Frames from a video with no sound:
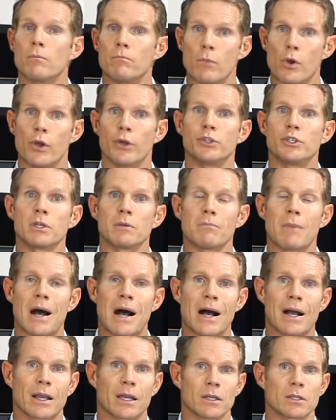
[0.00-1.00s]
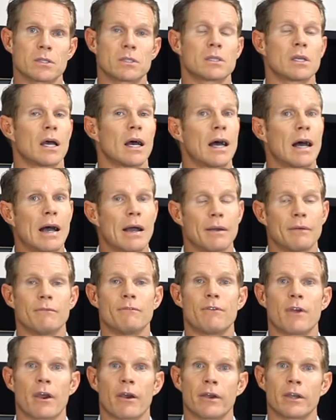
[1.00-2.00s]
Emerging markets
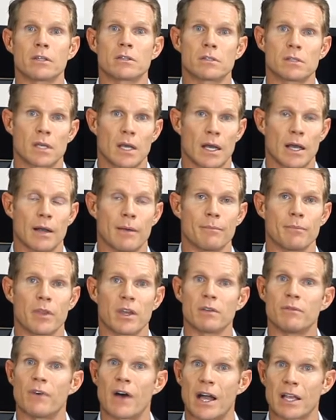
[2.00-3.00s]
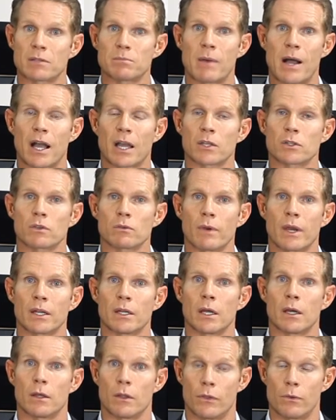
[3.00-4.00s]
and various advanced markets
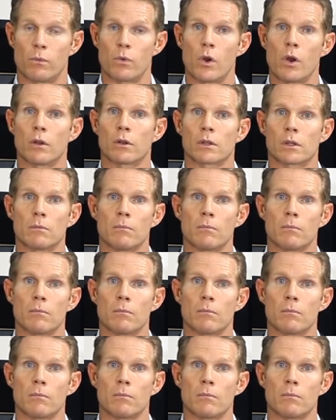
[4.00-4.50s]
around the world